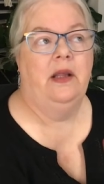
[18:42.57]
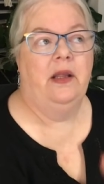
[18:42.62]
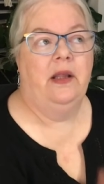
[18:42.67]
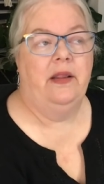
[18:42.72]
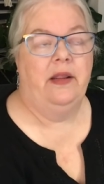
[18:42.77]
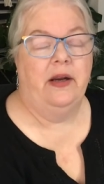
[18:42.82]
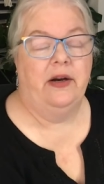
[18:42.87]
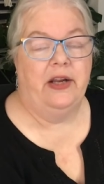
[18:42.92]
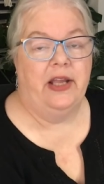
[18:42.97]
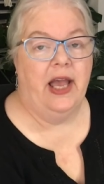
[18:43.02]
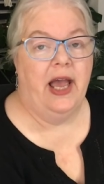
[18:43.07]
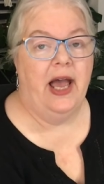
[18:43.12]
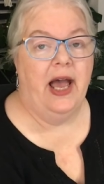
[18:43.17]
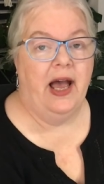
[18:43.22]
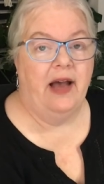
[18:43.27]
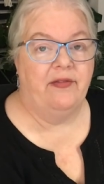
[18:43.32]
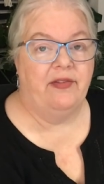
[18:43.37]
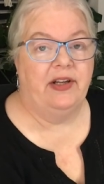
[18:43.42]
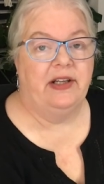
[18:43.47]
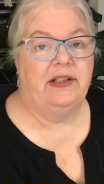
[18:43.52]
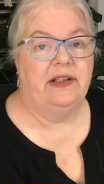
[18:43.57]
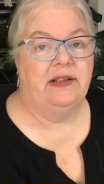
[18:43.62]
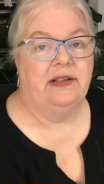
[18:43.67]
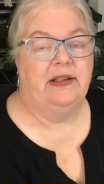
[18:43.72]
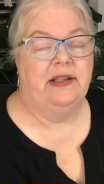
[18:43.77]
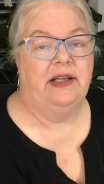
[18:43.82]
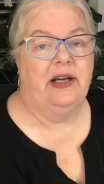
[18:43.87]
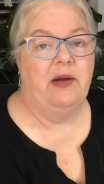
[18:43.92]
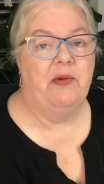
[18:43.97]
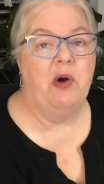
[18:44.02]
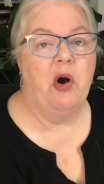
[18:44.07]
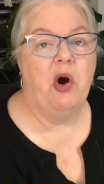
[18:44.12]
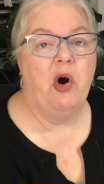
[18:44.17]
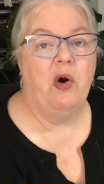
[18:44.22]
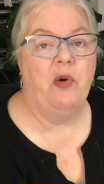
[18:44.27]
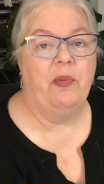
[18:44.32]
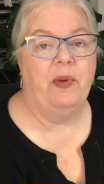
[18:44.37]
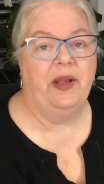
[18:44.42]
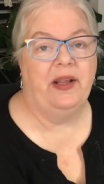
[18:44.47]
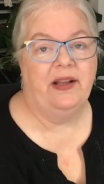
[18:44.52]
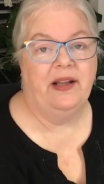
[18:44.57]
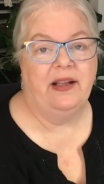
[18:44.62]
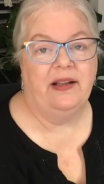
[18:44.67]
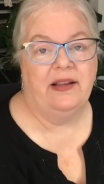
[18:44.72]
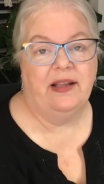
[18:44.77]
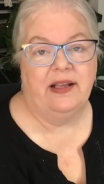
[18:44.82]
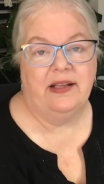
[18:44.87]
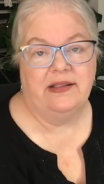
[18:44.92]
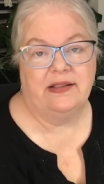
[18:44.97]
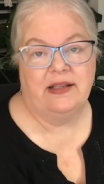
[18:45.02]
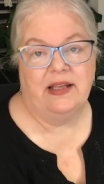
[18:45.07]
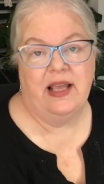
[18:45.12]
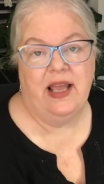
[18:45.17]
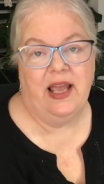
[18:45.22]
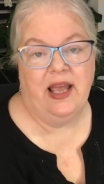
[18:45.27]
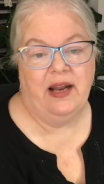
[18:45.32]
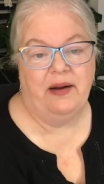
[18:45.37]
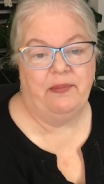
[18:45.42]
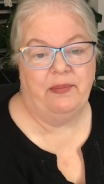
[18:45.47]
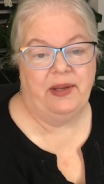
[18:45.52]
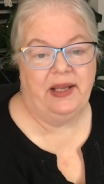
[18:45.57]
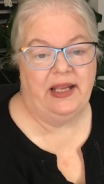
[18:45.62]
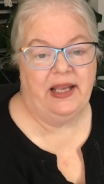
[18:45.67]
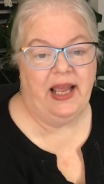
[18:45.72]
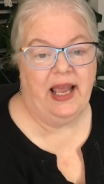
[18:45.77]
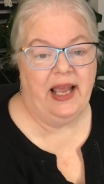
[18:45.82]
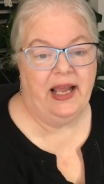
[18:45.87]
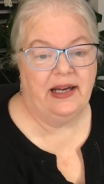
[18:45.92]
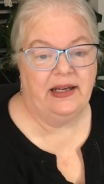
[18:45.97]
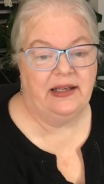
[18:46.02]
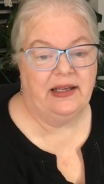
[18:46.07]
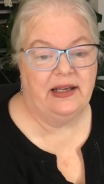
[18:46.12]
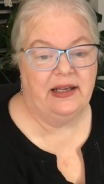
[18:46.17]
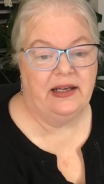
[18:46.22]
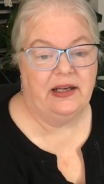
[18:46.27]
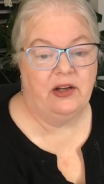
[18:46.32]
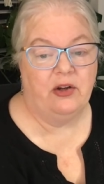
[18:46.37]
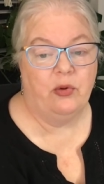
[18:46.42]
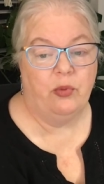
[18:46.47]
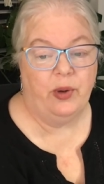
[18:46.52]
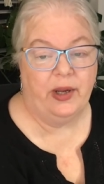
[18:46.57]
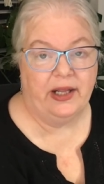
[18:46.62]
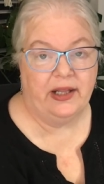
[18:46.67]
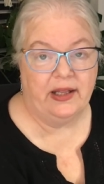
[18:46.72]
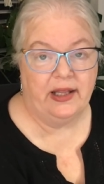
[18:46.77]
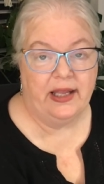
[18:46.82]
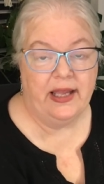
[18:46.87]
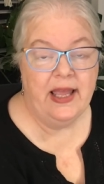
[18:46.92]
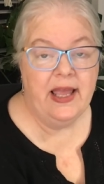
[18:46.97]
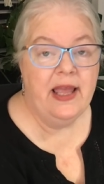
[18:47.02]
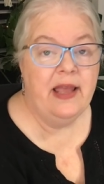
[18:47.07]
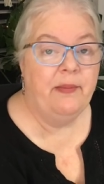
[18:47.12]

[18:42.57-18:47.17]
there you have it. And I'm hoping that this can be ended quickly